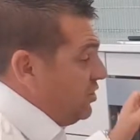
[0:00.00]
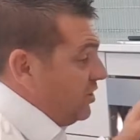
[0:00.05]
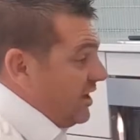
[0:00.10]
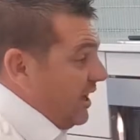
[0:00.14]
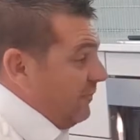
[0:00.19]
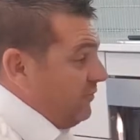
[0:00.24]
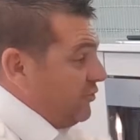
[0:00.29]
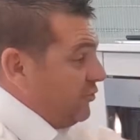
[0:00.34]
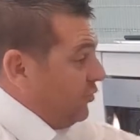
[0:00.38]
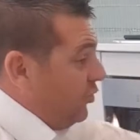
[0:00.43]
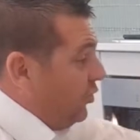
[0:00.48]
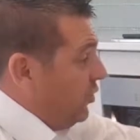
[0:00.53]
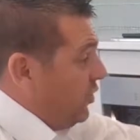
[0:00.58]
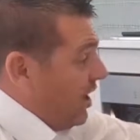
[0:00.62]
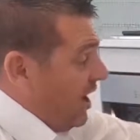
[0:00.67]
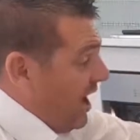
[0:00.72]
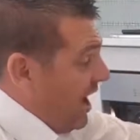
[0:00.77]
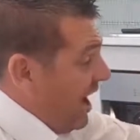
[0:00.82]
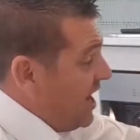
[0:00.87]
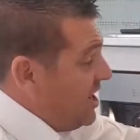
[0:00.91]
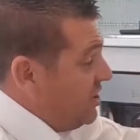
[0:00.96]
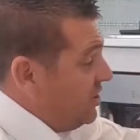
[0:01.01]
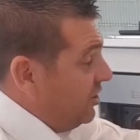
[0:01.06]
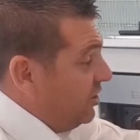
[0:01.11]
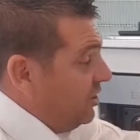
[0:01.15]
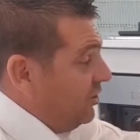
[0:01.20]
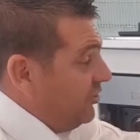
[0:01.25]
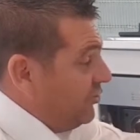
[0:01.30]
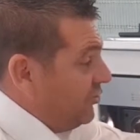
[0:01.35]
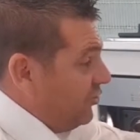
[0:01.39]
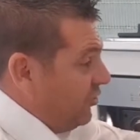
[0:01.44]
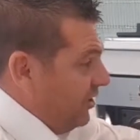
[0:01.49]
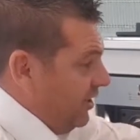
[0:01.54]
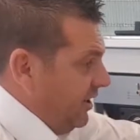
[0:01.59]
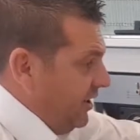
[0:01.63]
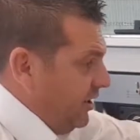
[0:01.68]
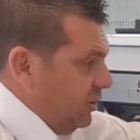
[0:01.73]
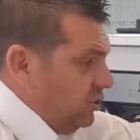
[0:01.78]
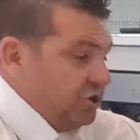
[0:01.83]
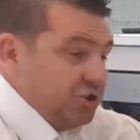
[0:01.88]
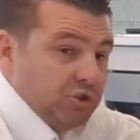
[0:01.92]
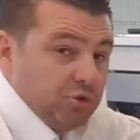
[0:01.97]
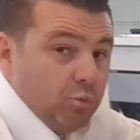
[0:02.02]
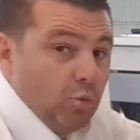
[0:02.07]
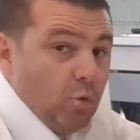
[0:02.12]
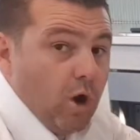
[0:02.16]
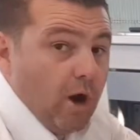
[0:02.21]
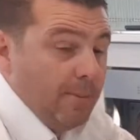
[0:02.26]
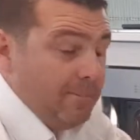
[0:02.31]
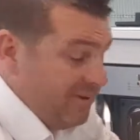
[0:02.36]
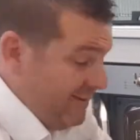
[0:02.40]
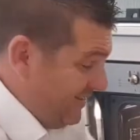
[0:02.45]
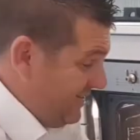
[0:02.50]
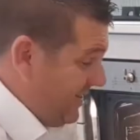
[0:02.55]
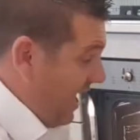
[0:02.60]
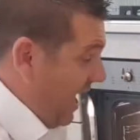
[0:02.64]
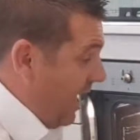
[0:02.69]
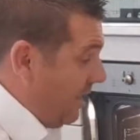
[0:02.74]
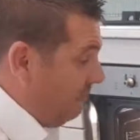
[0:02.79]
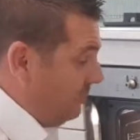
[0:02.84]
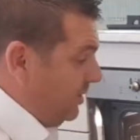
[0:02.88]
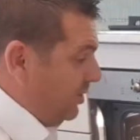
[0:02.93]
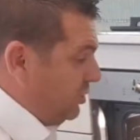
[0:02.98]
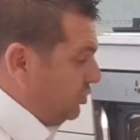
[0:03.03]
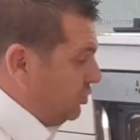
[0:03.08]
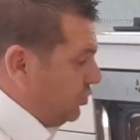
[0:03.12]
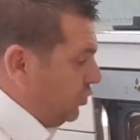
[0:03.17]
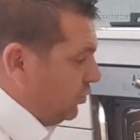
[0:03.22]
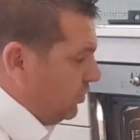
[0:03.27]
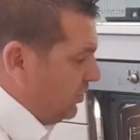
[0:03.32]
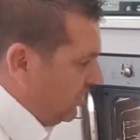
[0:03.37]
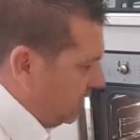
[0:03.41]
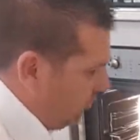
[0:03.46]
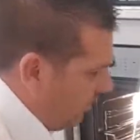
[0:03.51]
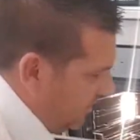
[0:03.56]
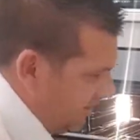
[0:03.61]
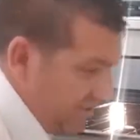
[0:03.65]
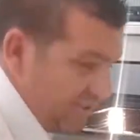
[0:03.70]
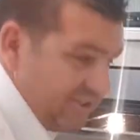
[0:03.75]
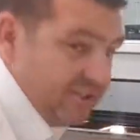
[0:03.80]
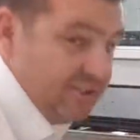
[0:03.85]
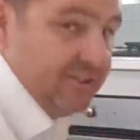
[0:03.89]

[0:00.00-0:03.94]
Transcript: you come through and you literally just wipe it down because all the grease